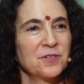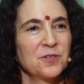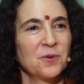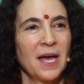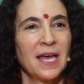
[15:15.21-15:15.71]

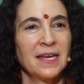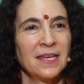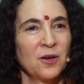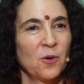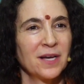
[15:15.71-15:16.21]
to
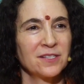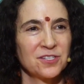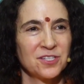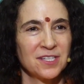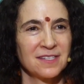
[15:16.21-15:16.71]
any
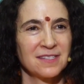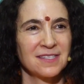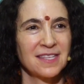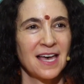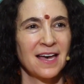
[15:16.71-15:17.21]
questions
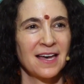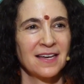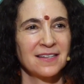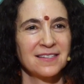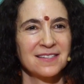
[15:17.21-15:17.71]

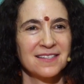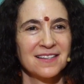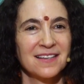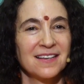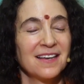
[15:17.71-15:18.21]
that
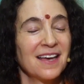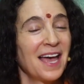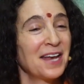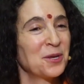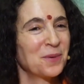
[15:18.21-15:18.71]

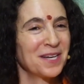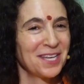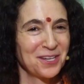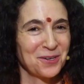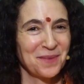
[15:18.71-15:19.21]
anyone
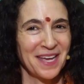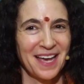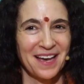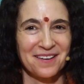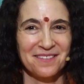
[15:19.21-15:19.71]
here may have.